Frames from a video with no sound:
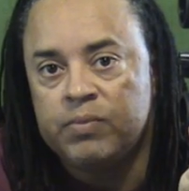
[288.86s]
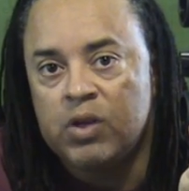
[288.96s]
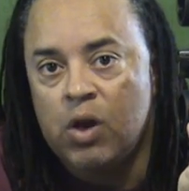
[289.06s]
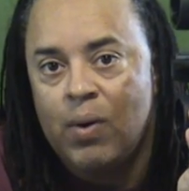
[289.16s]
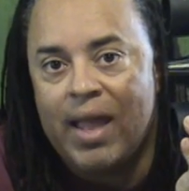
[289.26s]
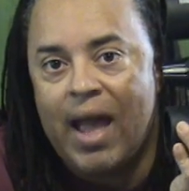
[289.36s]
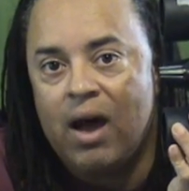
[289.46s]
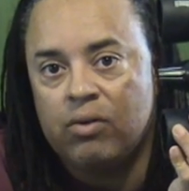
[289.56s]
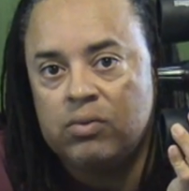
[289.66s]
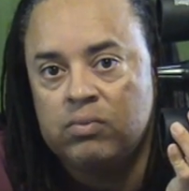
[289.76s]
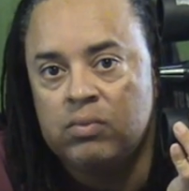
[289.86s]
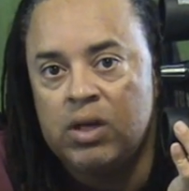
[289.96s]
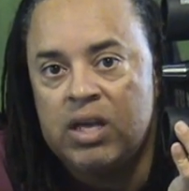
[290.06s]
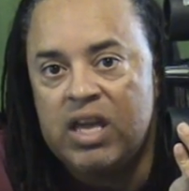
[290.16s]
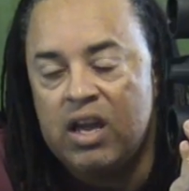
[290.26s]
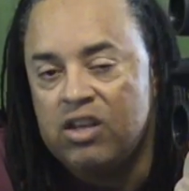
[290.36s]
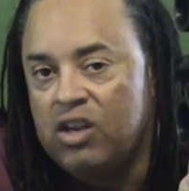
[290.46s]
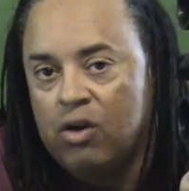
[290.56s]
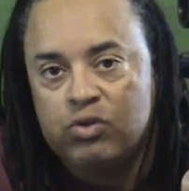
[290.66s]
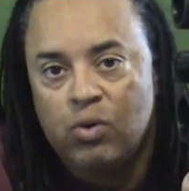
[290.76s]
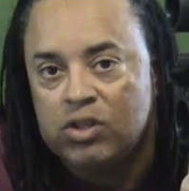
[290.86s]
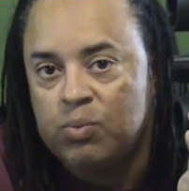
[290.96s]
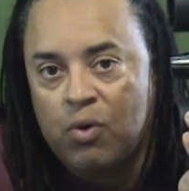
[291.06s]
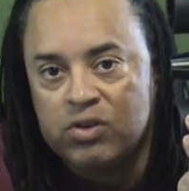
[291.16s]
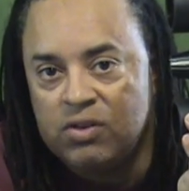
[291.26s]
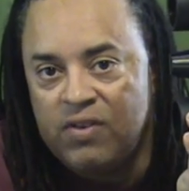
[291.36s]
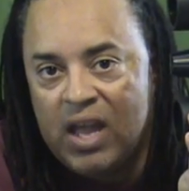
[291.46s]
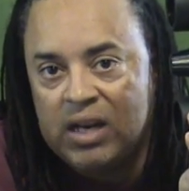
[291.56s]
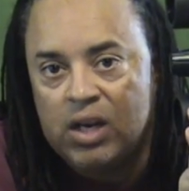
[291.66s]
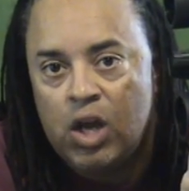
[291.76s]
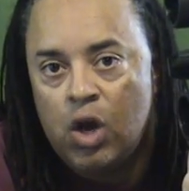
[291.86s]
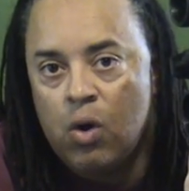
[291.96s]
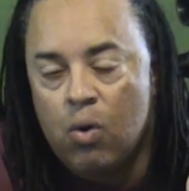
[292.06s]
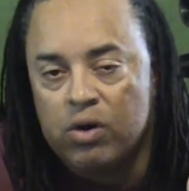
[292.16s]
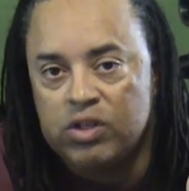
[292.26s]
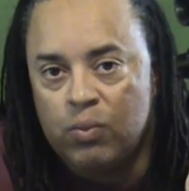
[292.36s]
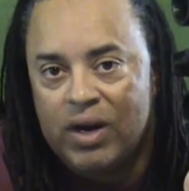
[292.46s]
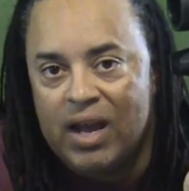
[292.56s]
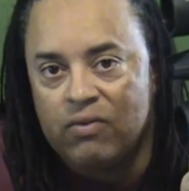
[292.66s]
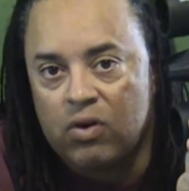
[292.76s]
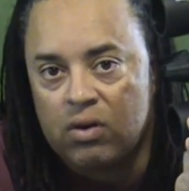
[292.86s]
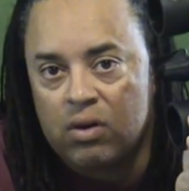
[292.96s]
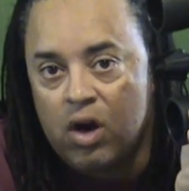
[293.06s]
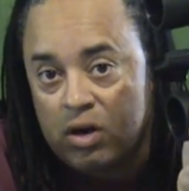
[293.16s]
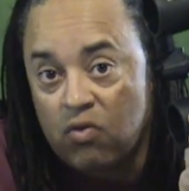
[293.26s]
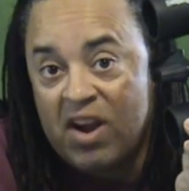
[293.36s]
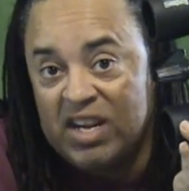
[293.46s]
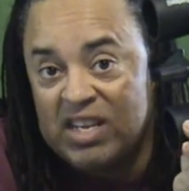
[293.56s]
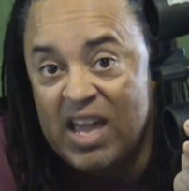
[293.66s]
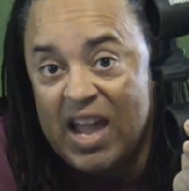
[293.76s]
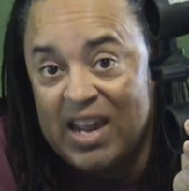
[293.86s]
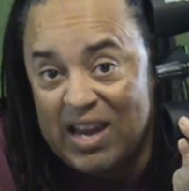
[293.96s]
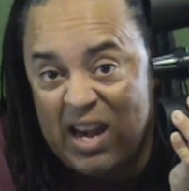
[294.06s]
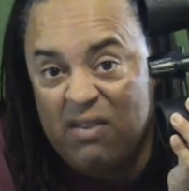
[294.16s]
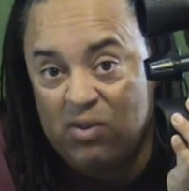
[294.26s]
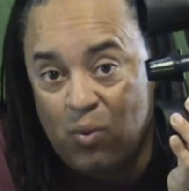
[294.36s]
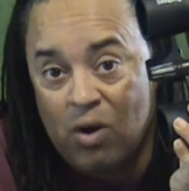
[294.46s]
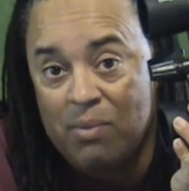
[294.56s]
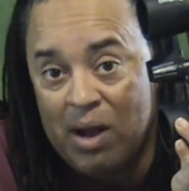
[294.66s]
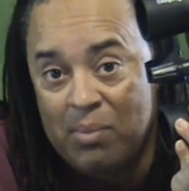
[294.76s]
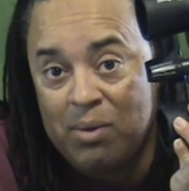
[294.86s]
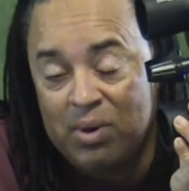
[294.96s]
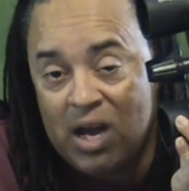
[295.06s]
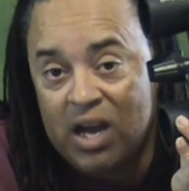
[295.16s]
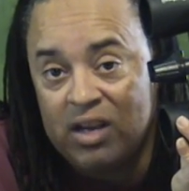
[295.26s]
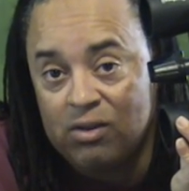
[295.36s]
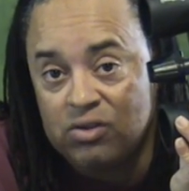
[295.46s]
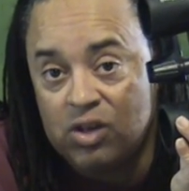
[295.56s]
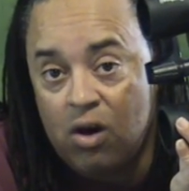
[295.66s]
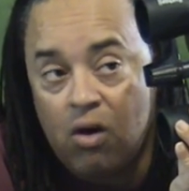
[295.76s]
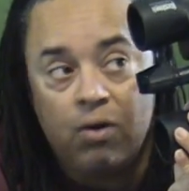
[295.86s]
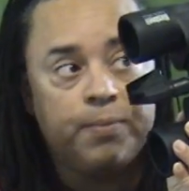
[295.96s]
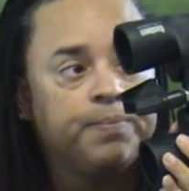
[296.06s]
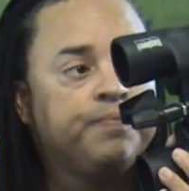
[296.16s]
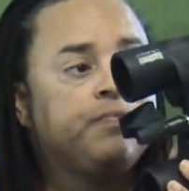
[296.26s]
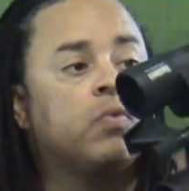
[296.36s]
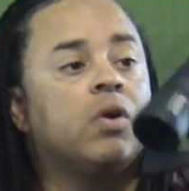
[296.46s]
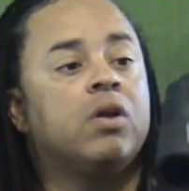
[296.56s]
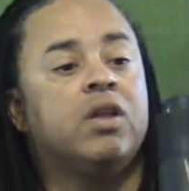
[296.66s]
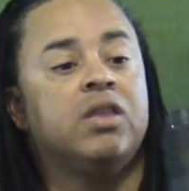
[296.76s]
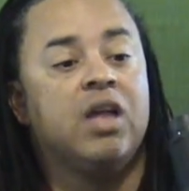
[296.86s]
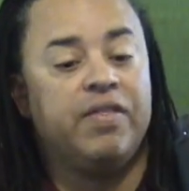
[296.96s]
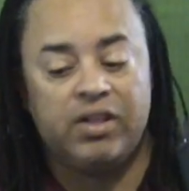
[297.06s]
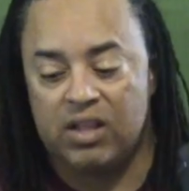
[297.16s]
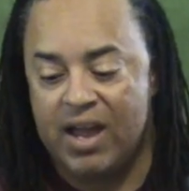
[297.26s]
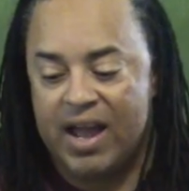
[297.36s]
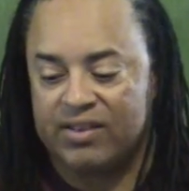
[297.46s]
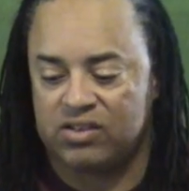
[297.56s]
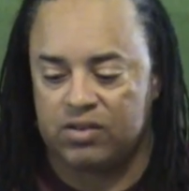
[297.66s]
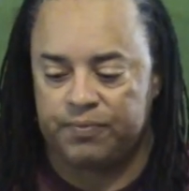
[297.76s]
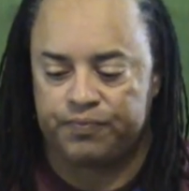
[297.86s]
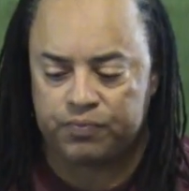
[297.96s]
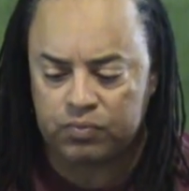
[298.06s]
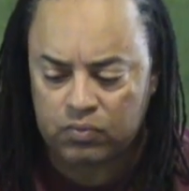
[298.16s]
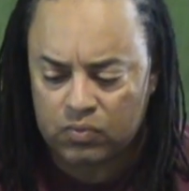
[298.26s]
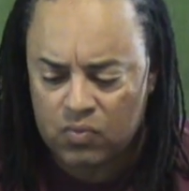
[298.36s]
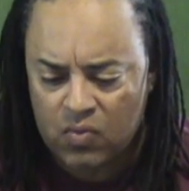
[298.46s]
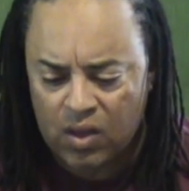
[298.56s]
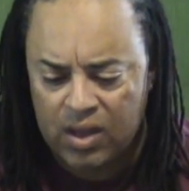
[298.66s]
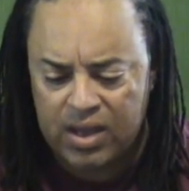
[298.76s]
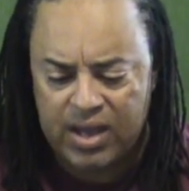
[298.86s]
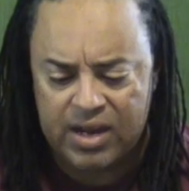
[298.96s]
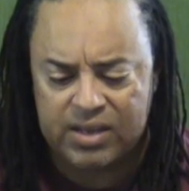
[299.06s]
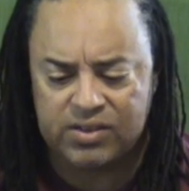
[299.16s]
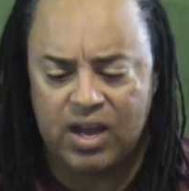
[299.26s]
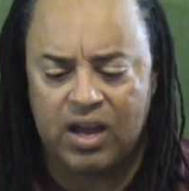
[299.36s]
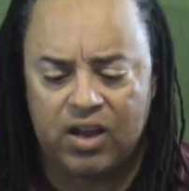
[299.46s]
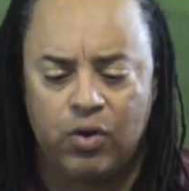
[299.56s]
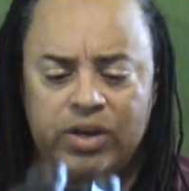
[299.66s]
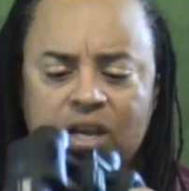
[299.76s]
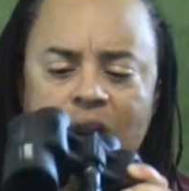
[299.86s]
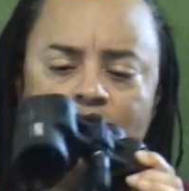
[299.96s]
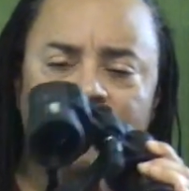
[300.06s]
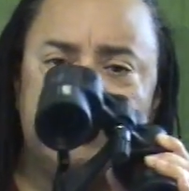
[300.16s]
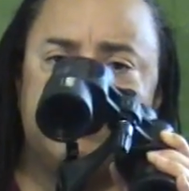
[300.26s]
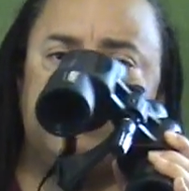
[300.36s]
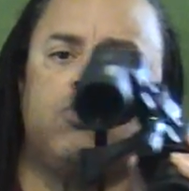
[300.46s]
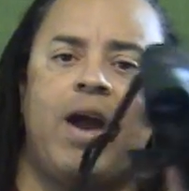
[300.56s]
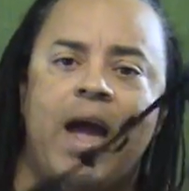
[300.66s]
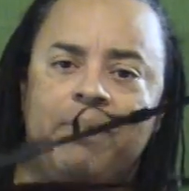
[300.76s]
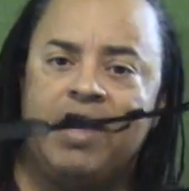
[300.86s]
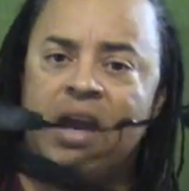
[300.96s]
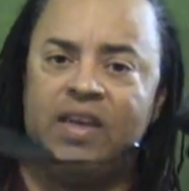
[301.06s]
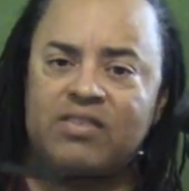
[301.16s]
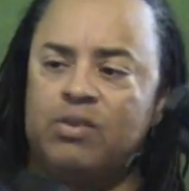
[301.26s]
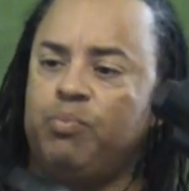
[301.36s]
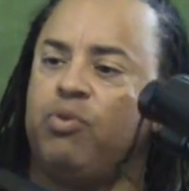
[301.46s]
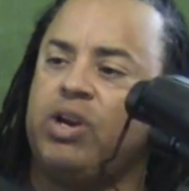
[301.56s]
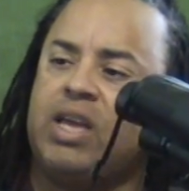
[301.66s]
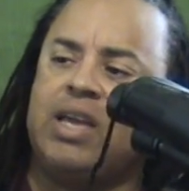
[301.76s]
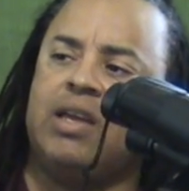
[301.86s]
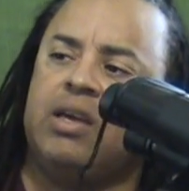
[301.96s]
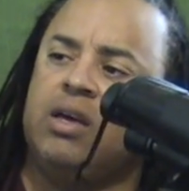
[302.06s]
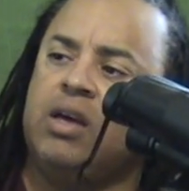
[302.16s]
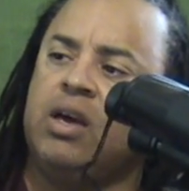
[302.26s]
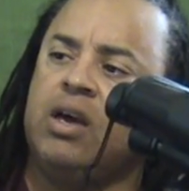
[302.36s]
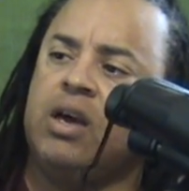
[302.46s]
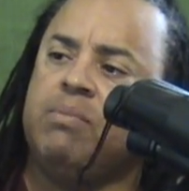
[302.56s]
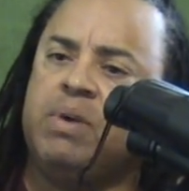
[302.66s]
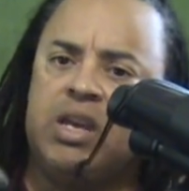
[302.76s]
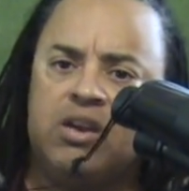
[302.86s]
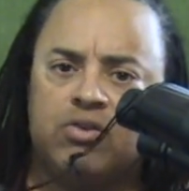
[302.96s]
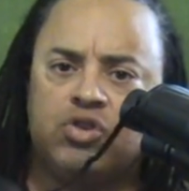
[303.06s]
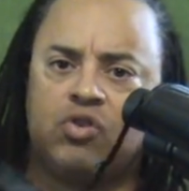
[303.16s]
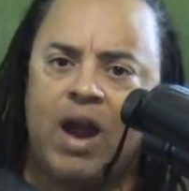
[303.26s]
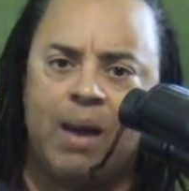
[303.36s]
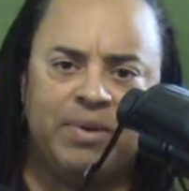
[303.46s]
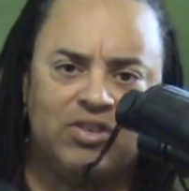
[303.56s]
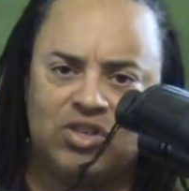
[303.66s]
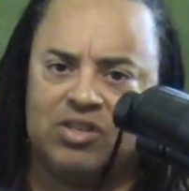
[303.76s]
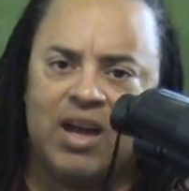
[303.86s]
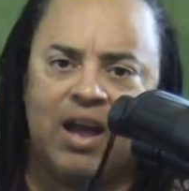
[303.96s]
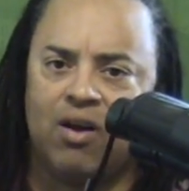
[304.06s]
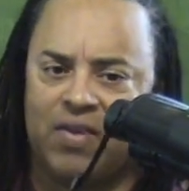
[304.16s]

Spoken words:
going out to a sports event or to whatever on a rainy day and not having to worry about my binoculars at all. Nonetheless, it is going to come with this strap. And this is a pretty menial strap. It's just not all